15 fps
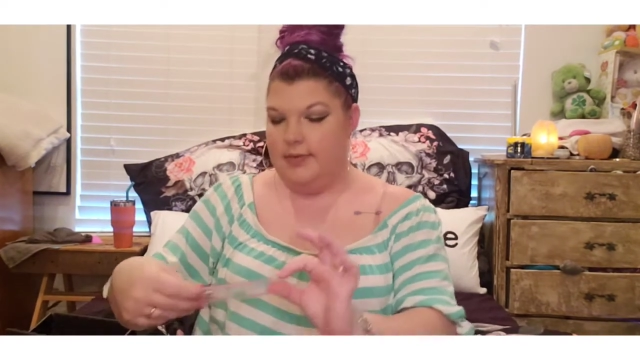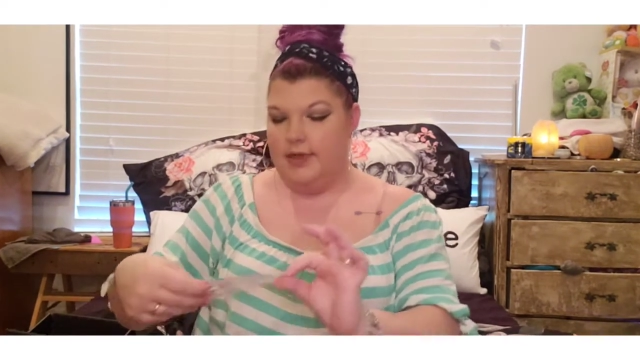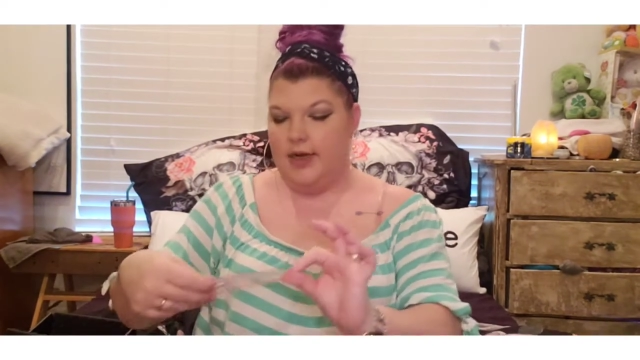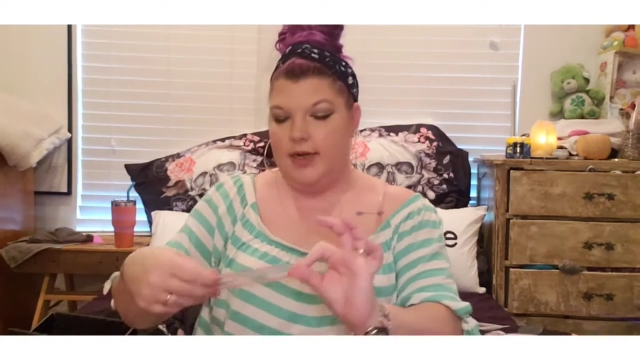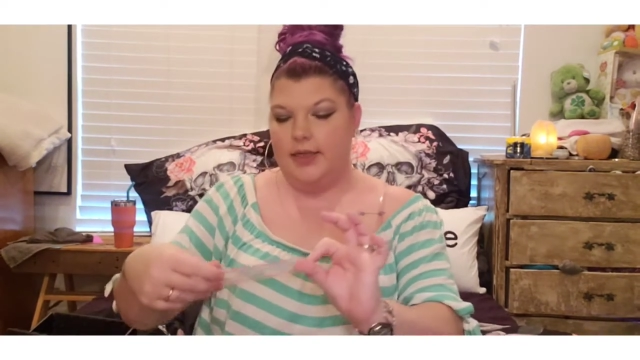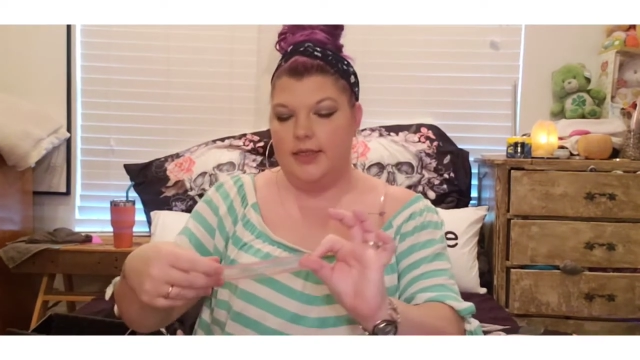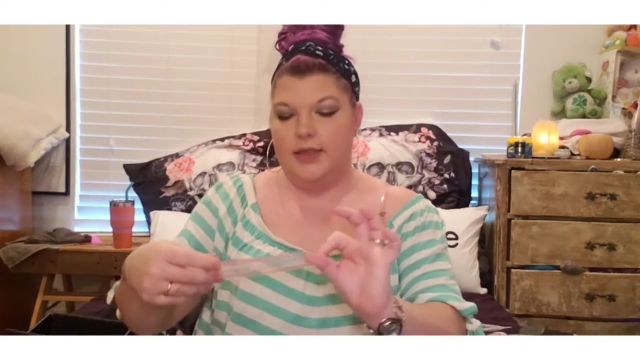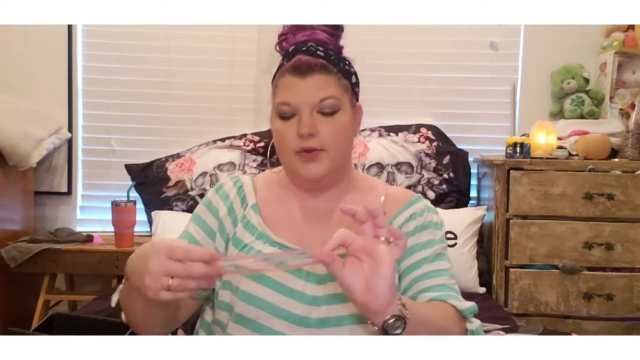All
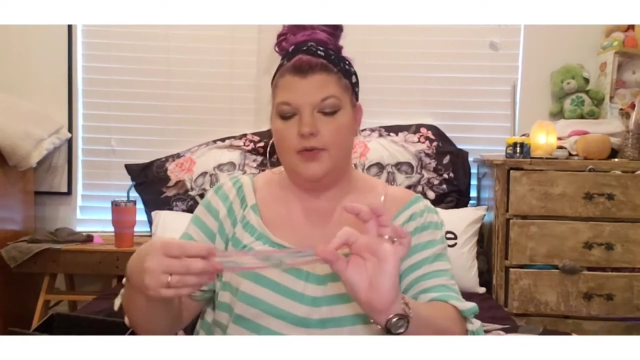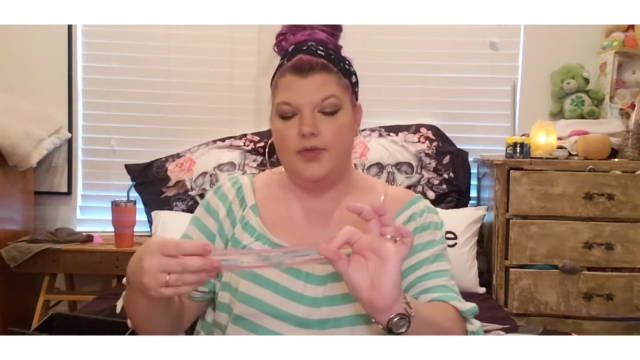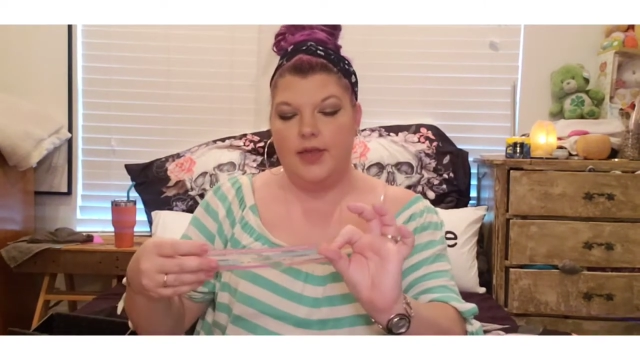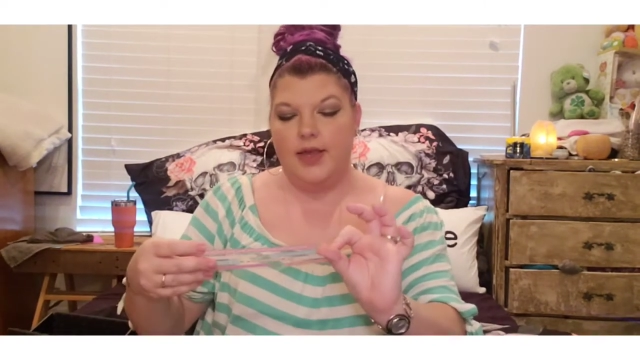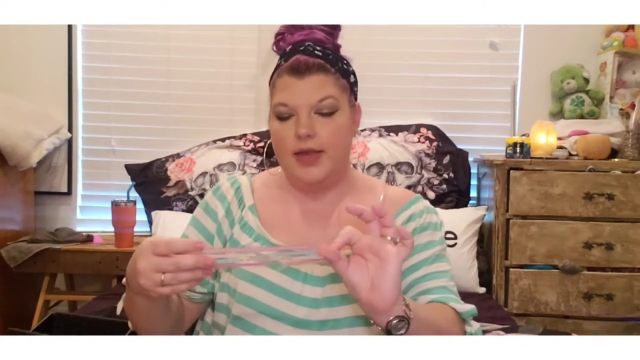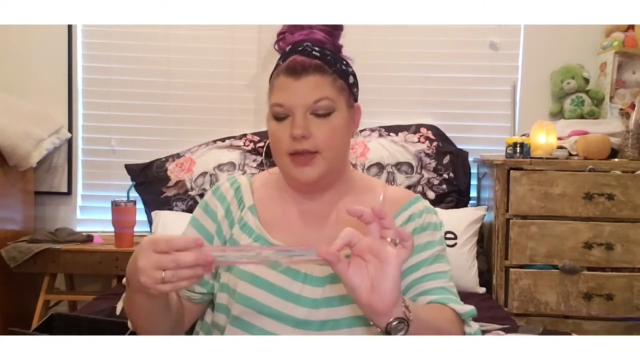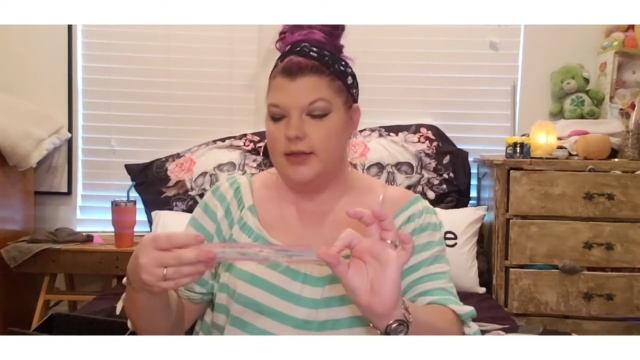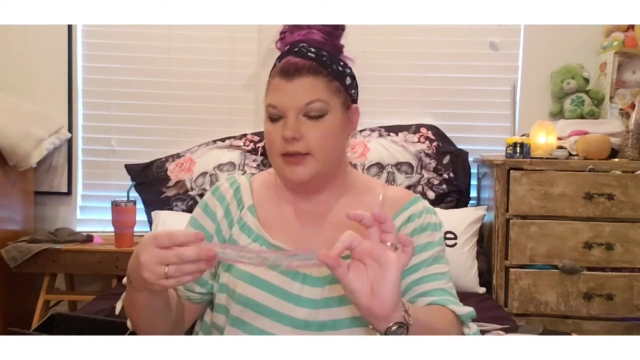right, so
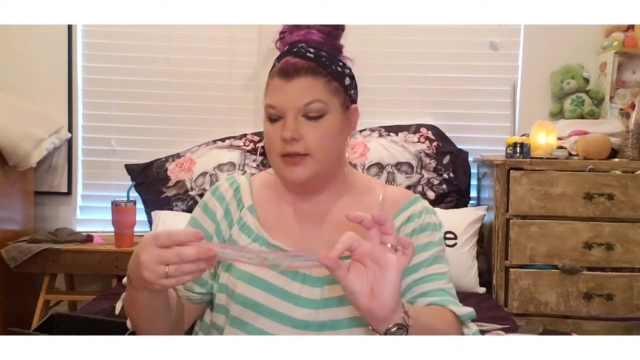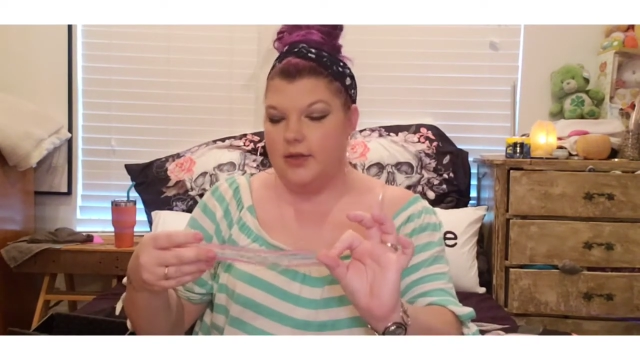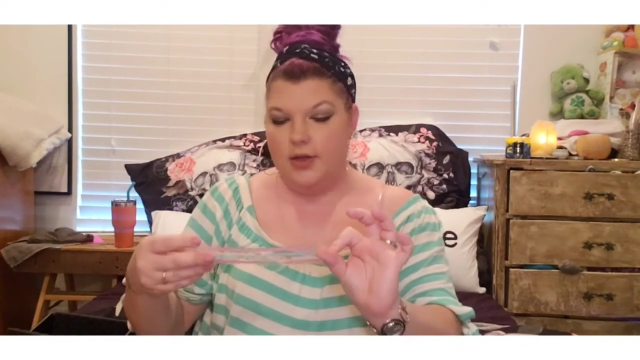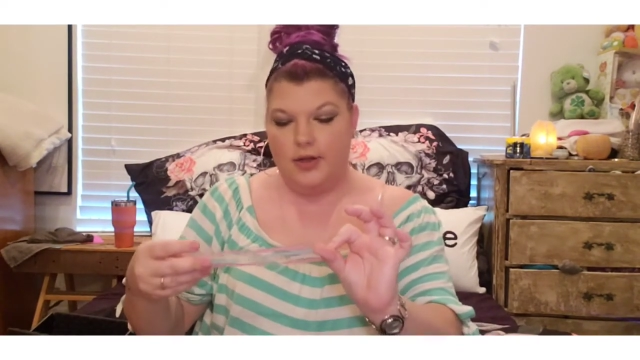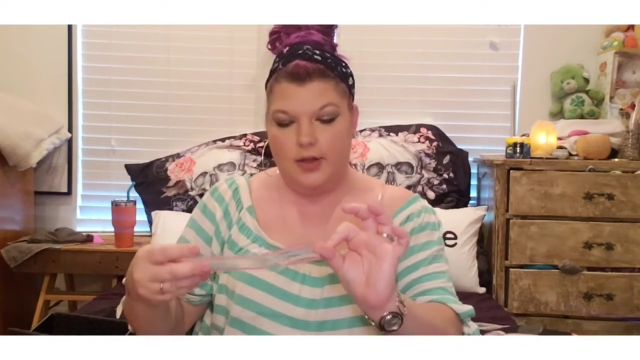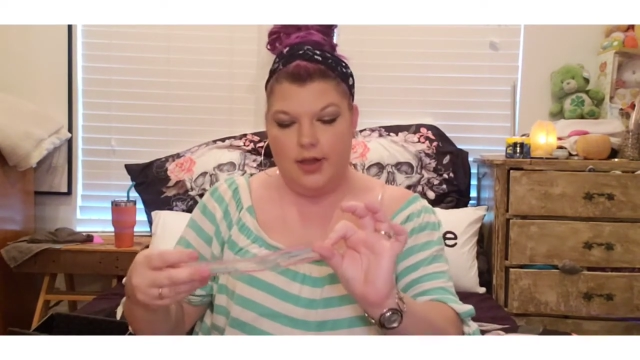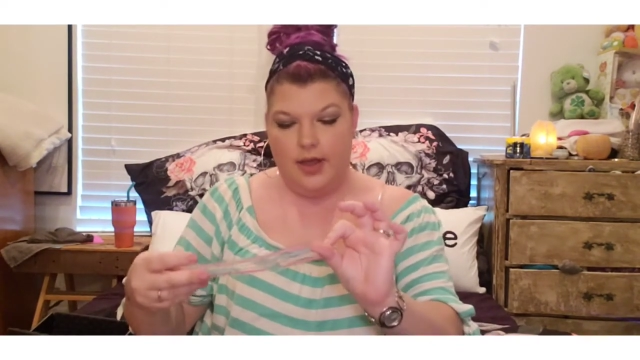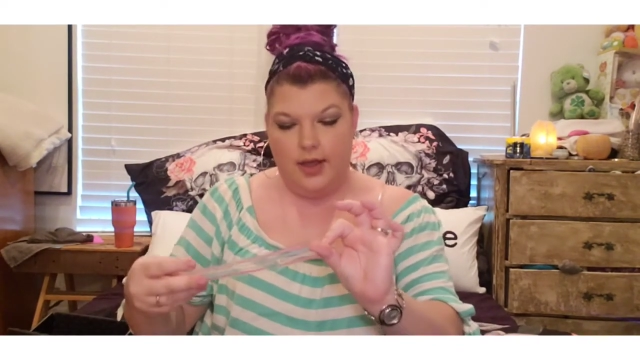these
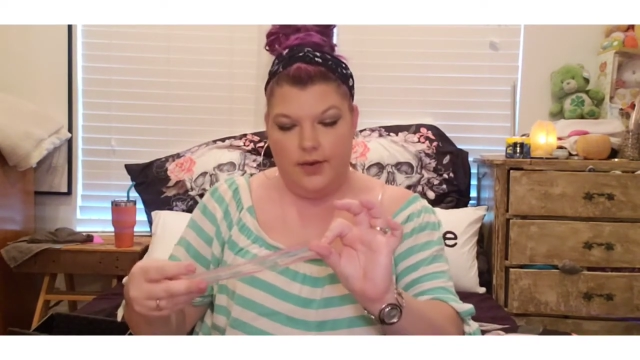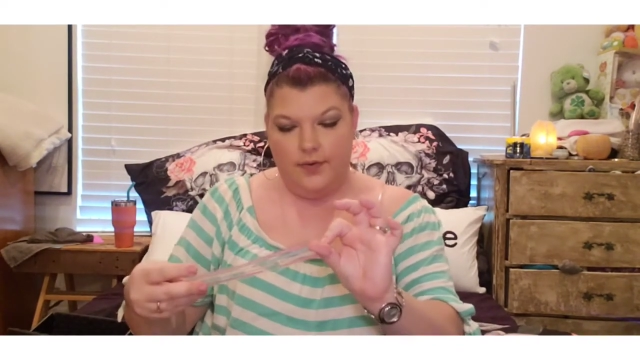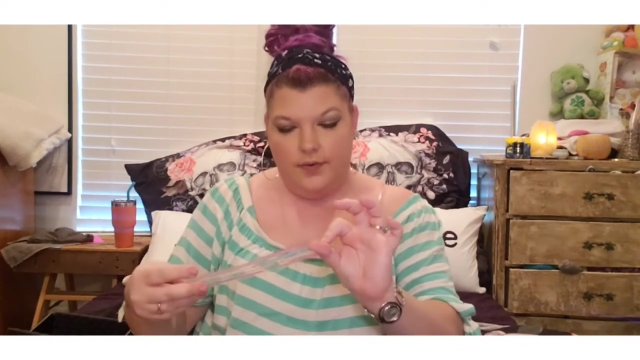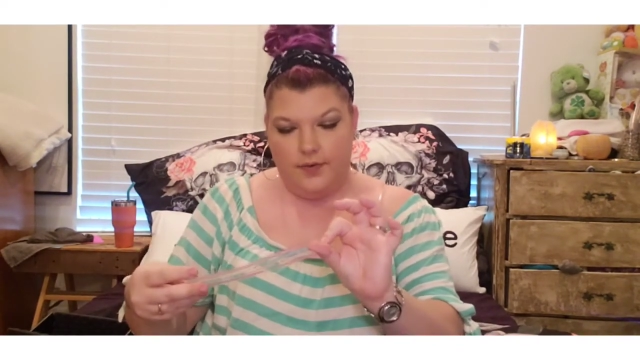look like